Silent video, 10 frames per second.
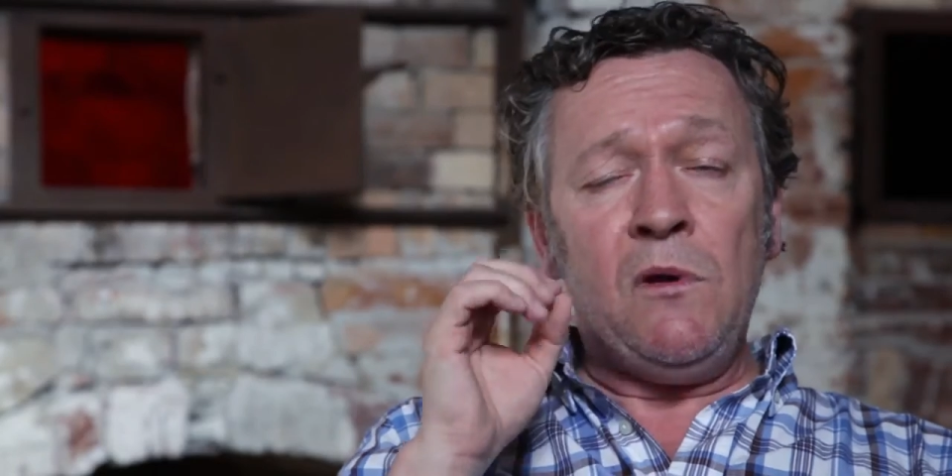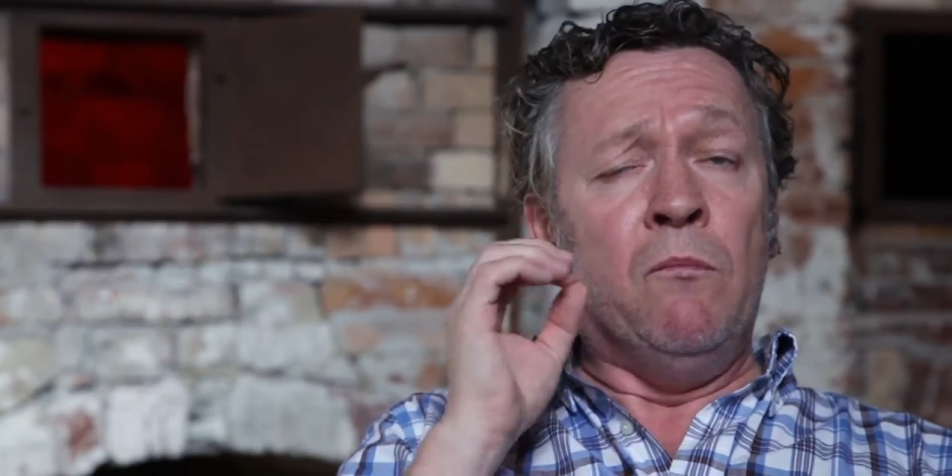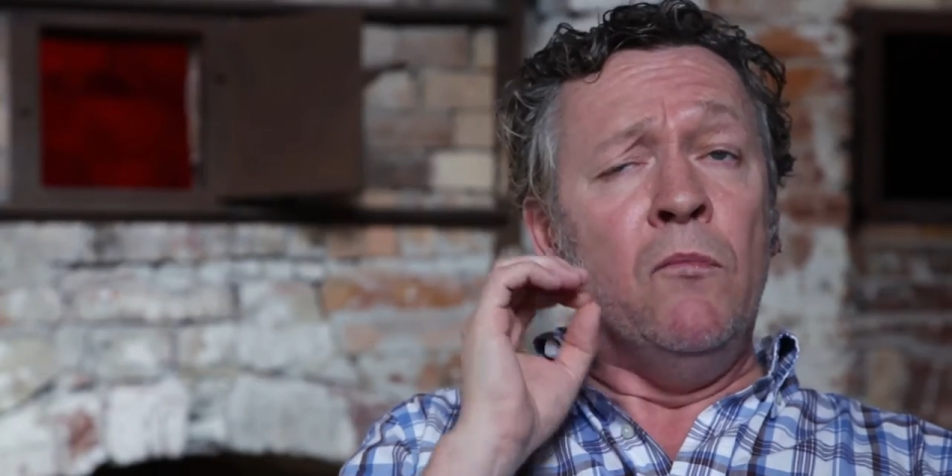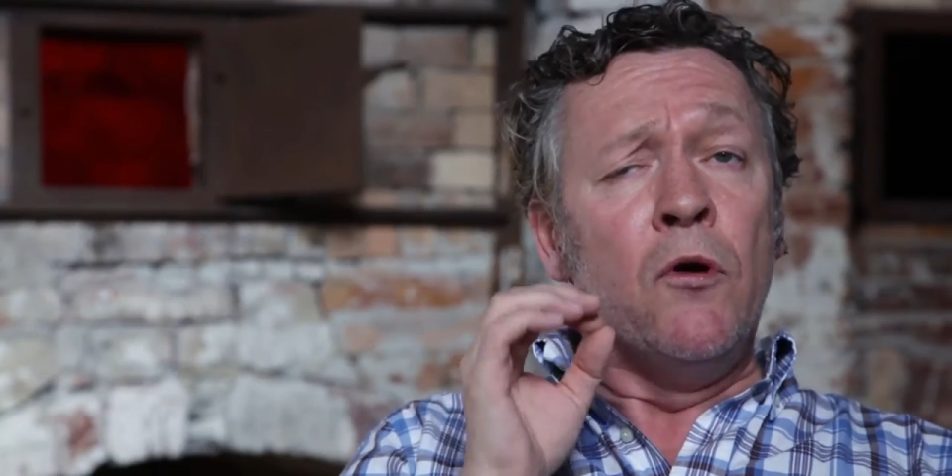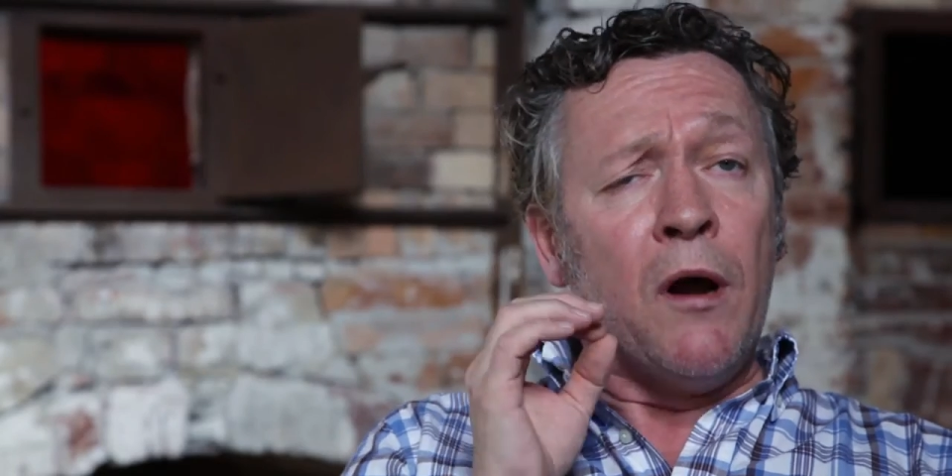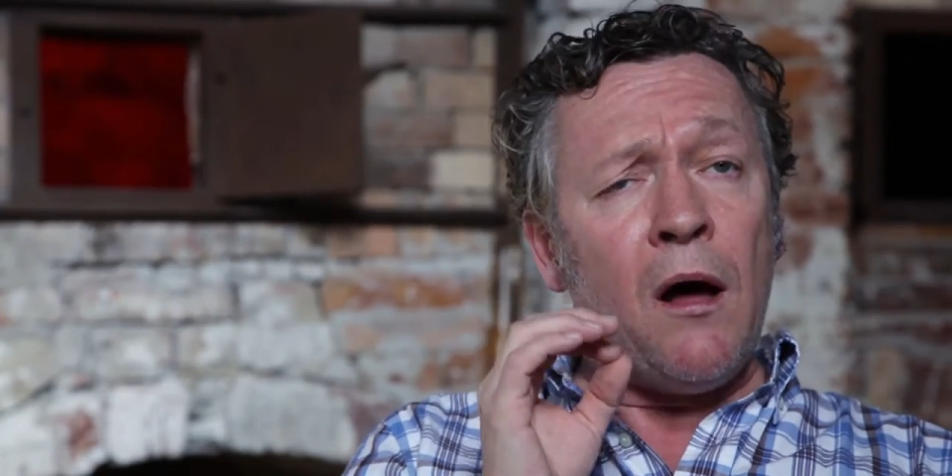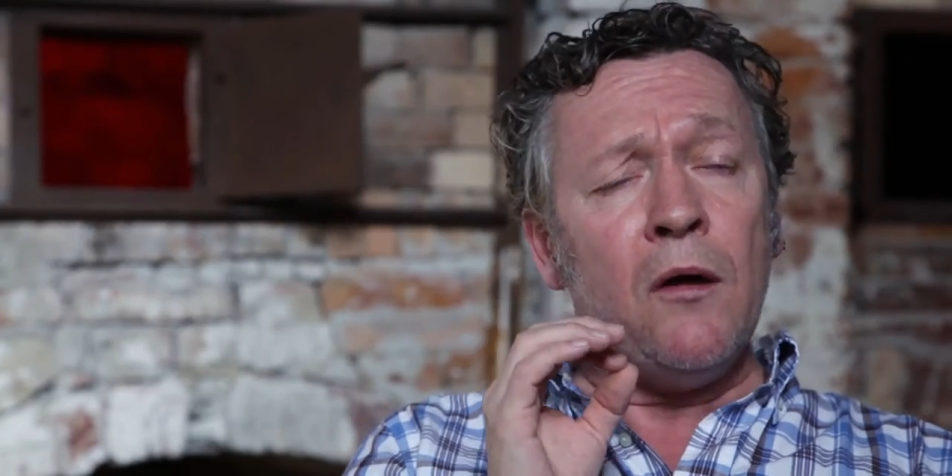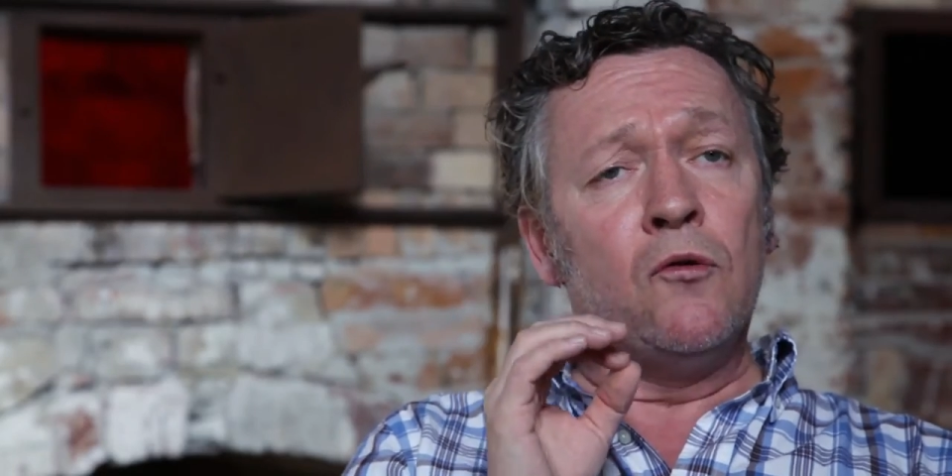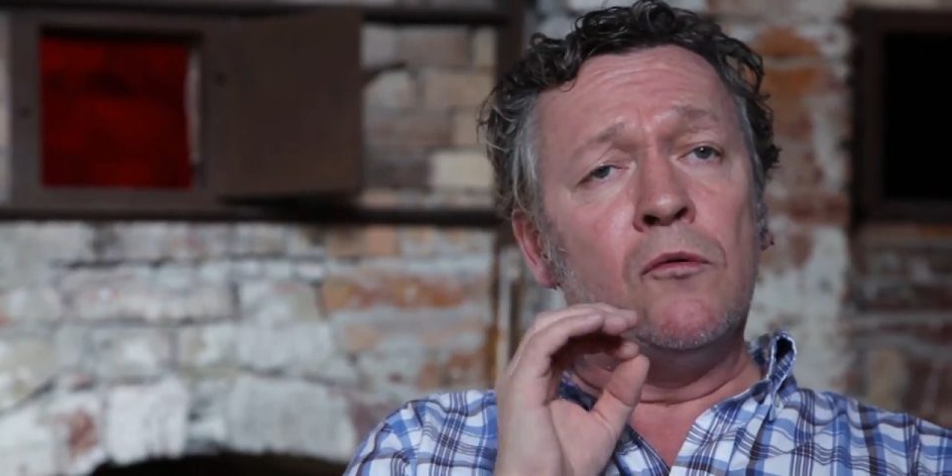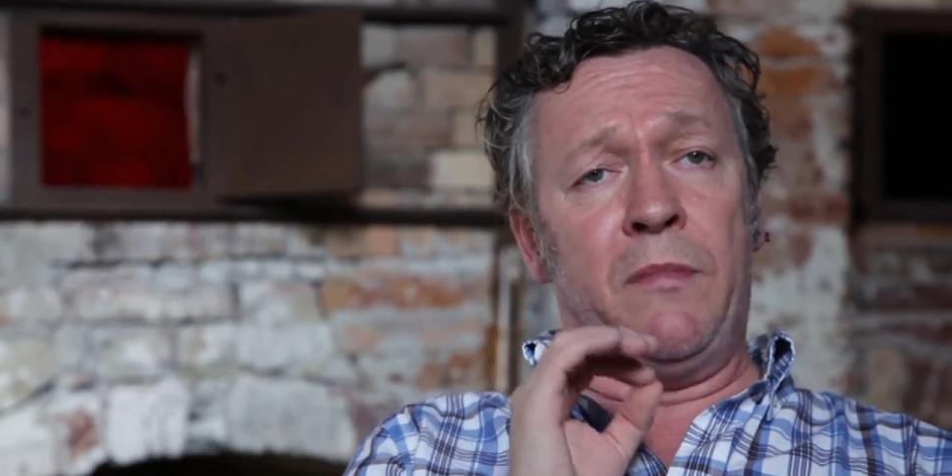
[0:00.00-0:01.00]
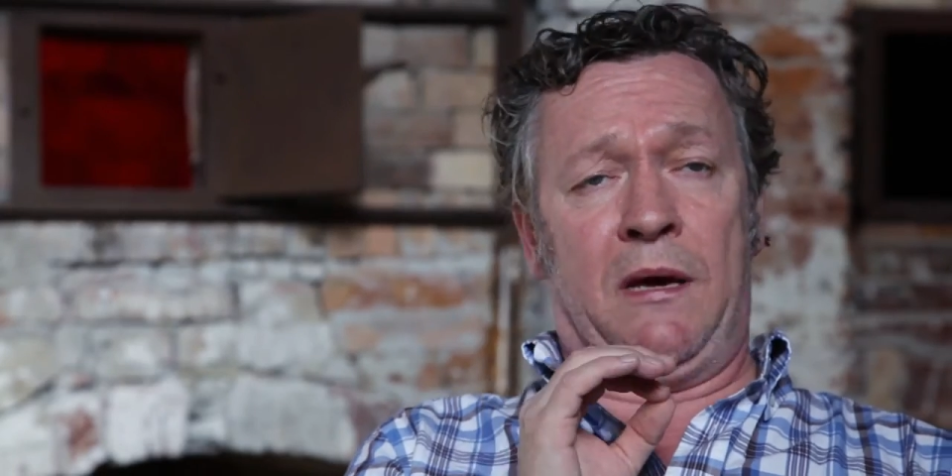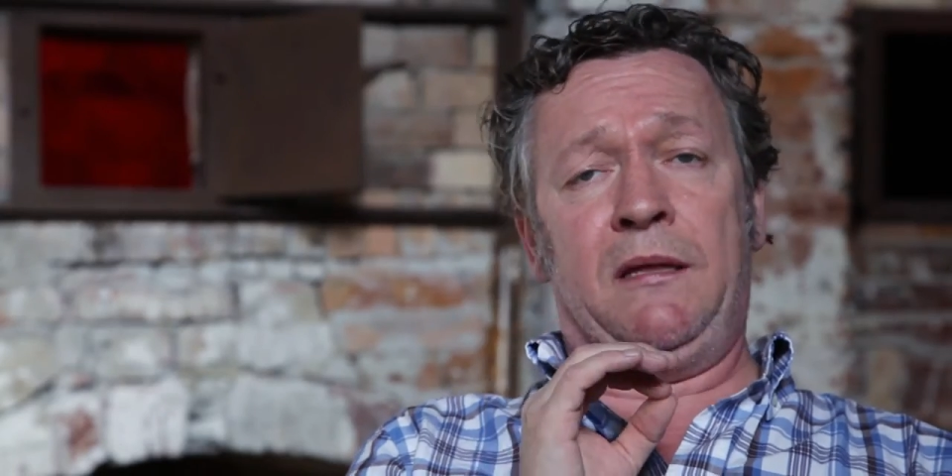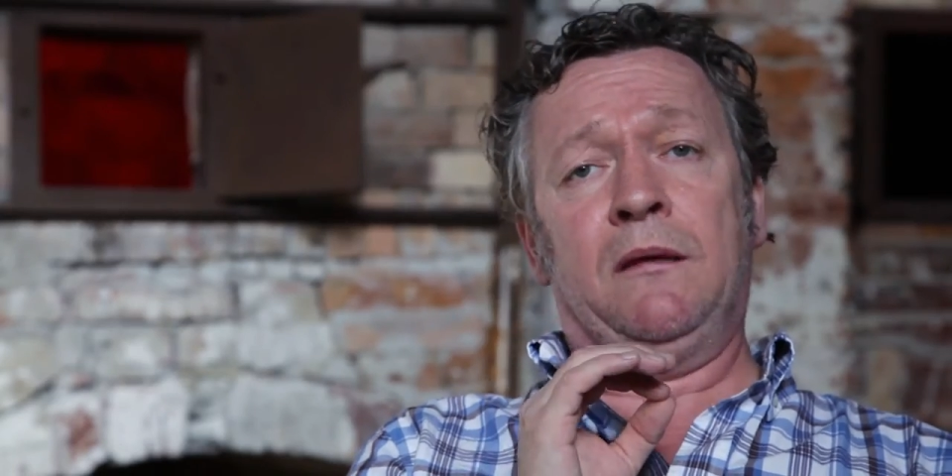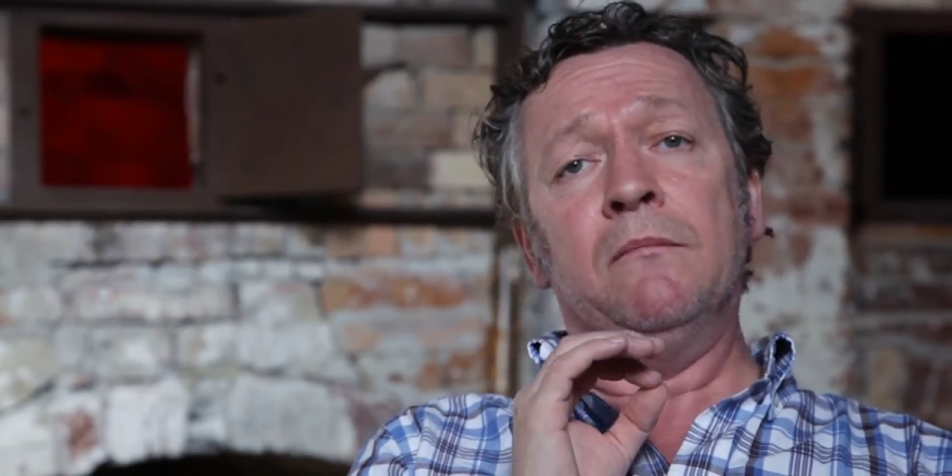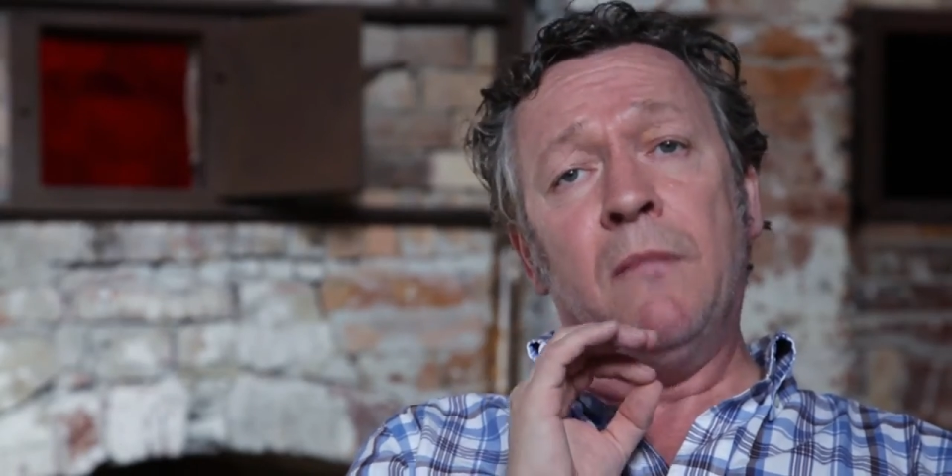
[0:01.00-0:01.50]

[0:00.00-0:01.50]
Murano made